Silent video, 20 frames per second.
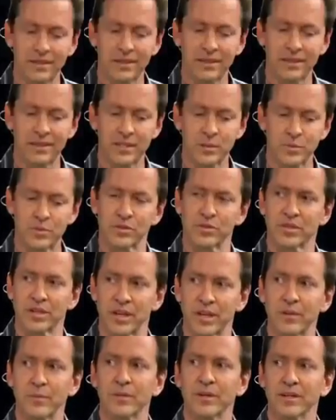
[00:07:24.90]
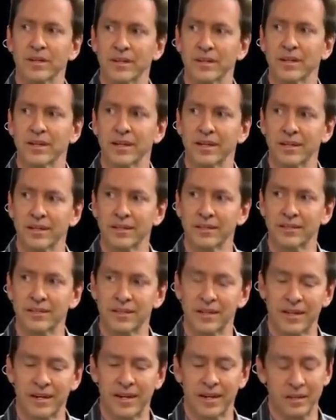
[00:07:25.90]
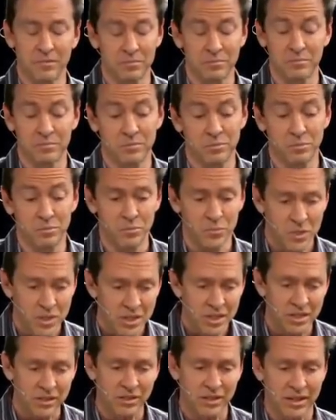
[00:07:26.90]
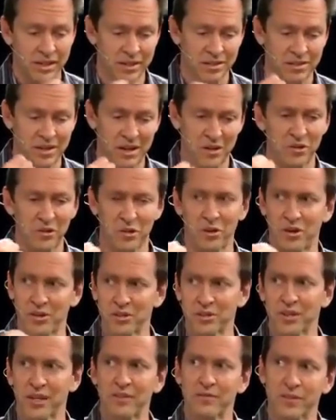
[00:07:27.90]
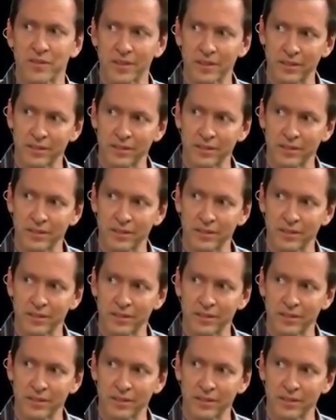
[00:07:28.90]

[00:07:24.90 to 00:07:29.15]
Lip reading: this person came in, and I clung on to life again.